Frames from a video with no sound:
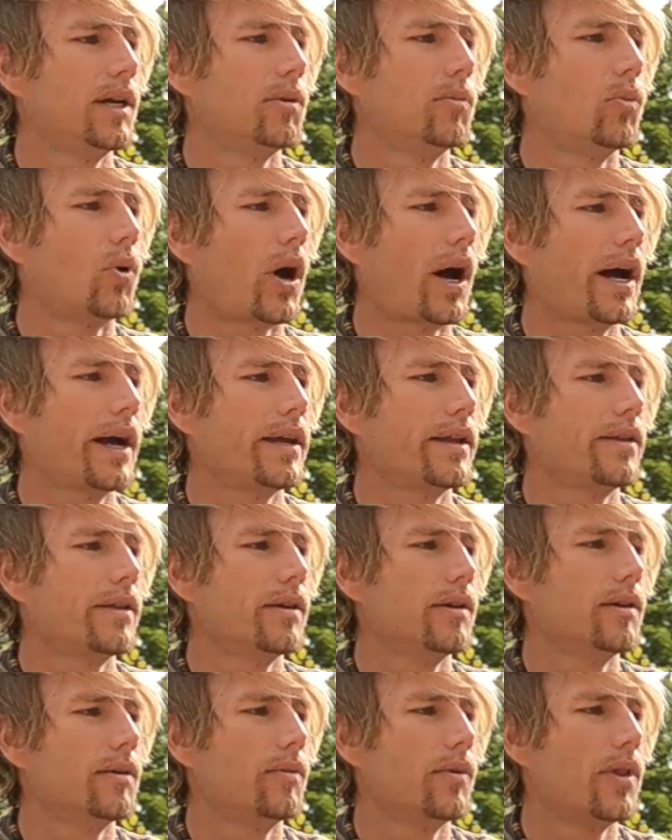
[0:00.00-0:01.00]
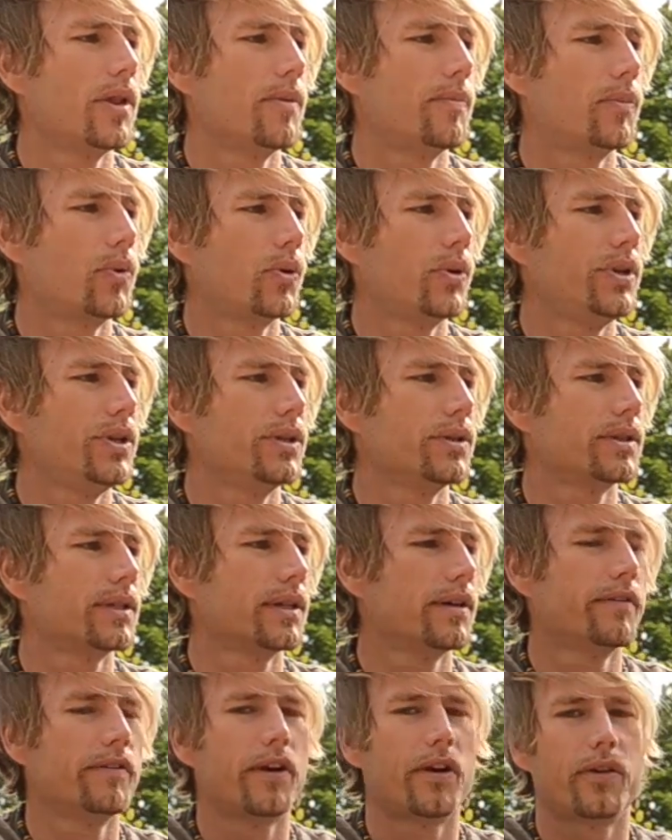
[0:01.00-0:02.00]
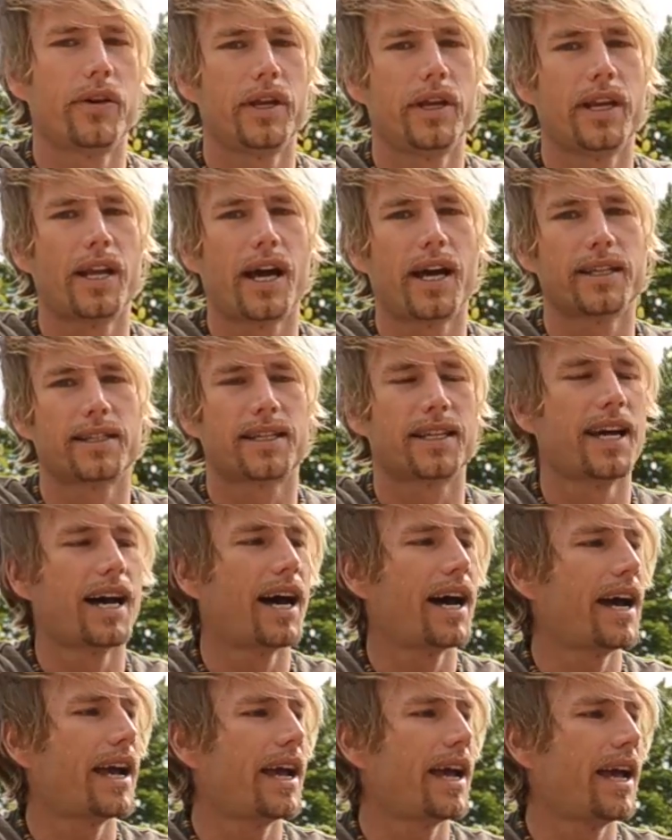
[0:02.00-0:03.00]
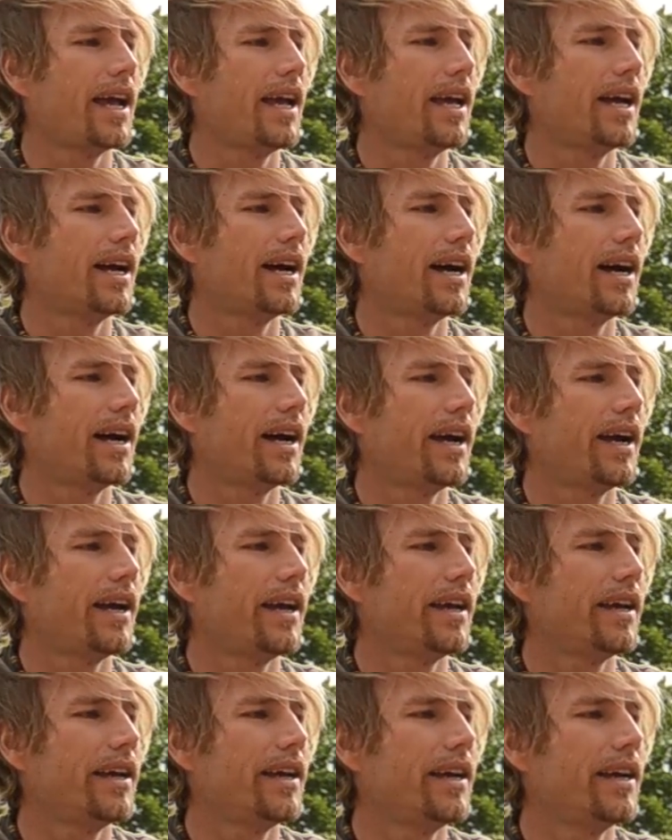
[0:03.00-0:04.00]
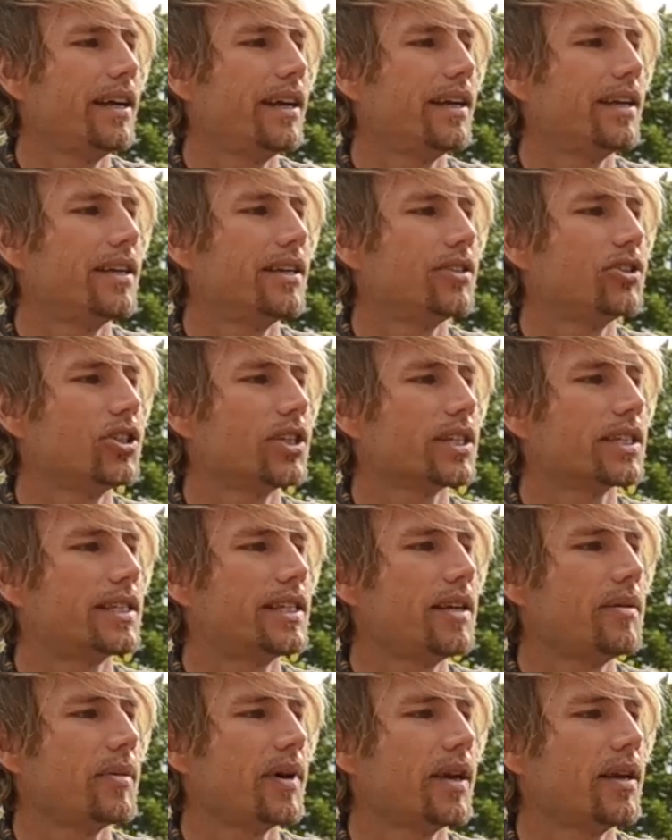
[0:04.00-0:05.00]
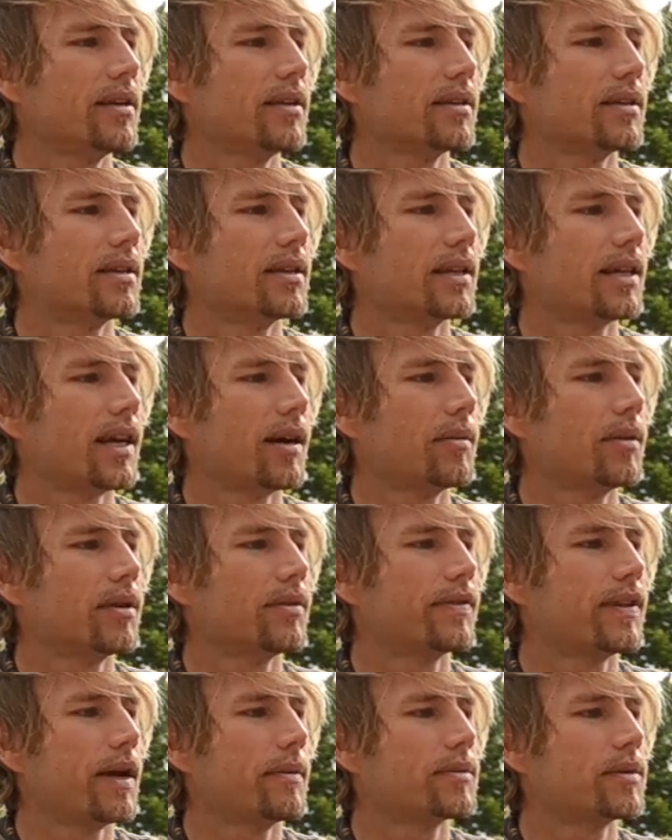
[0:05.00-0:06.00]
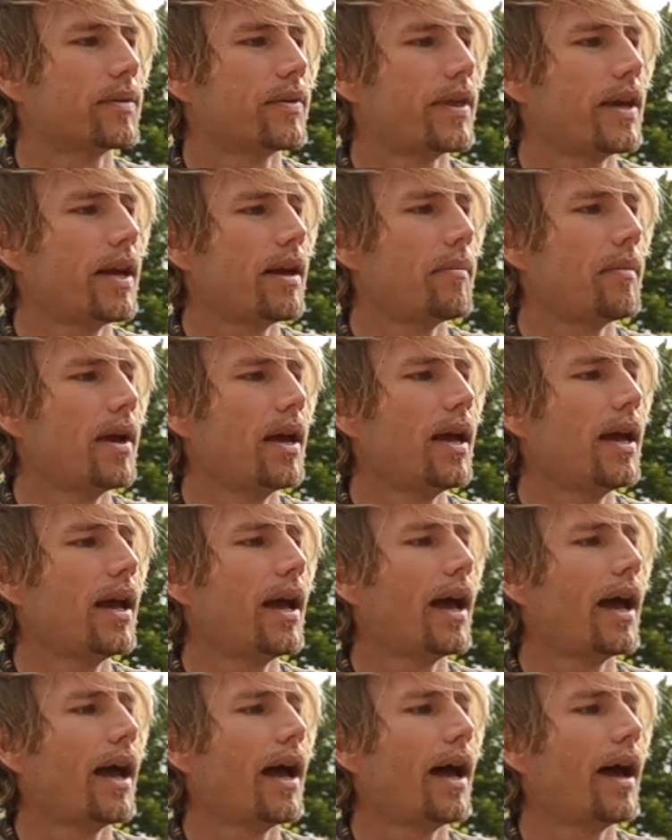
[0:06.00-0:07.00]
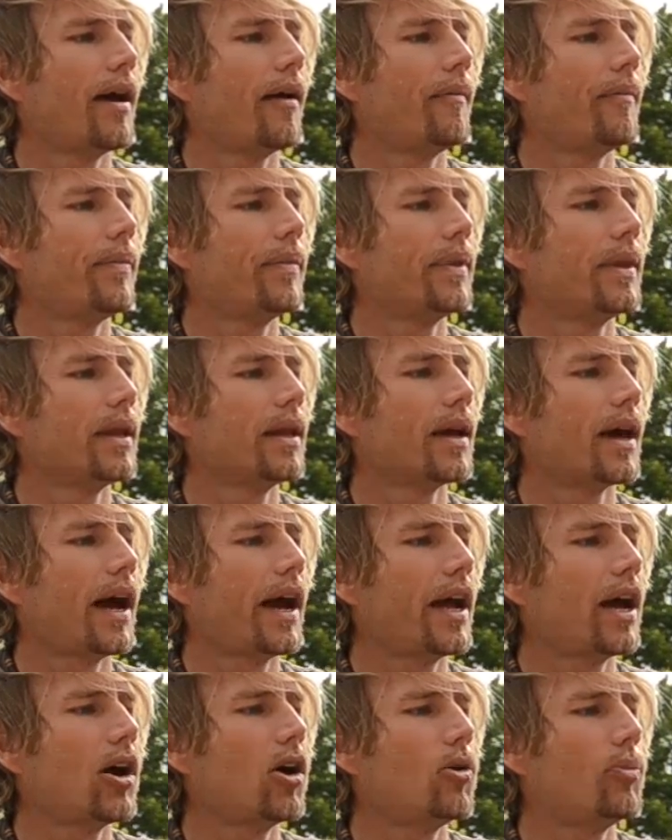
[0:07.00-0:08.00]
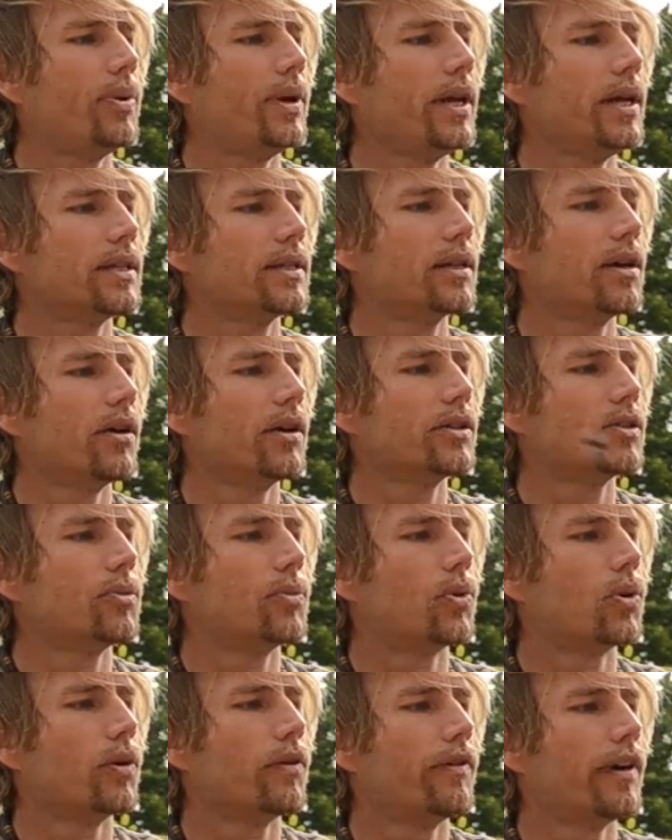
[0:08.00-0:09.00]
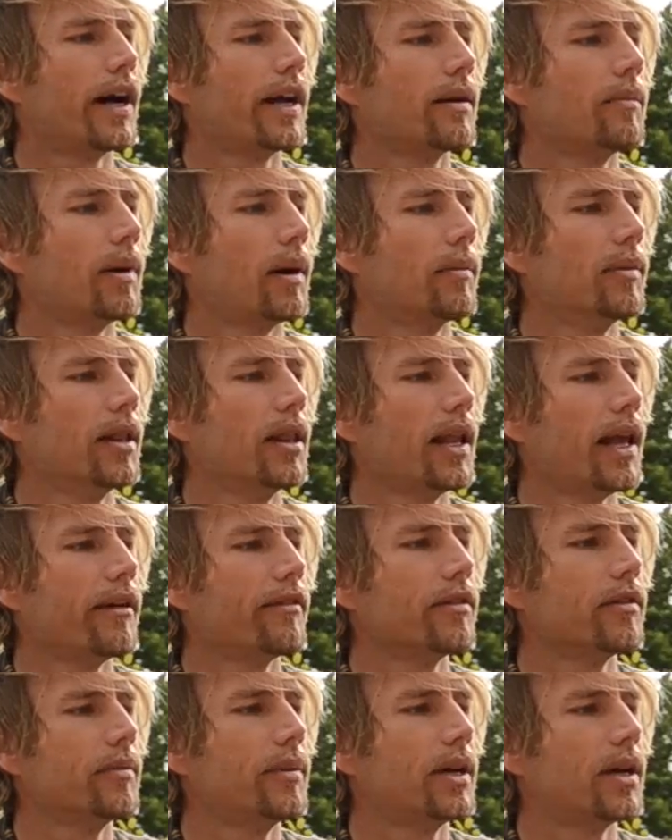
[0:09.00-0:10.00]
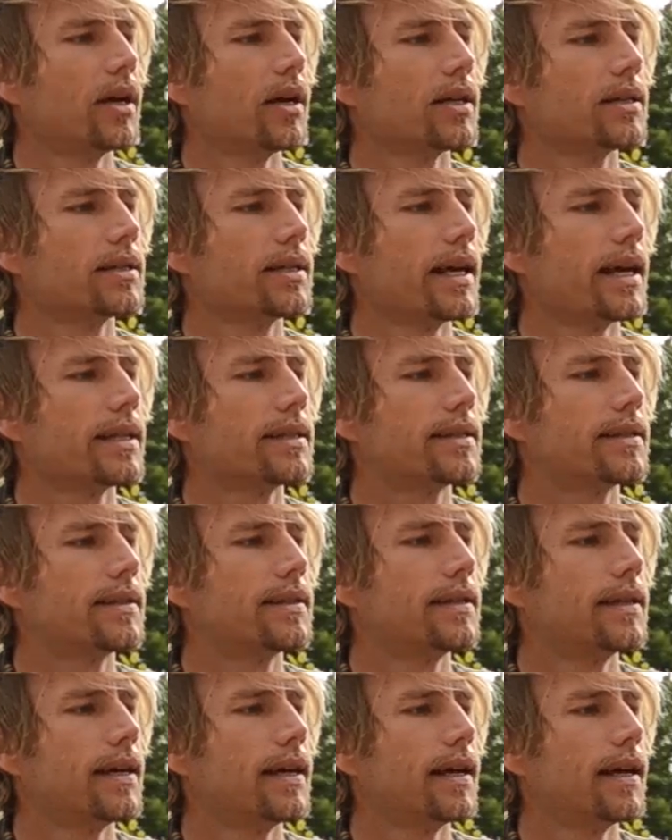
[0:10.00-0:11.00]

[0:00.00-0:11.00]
Brian, the producer, very nice guy. I just emailed a couple of times with him. I hope he is going to provide a bubble level, because that's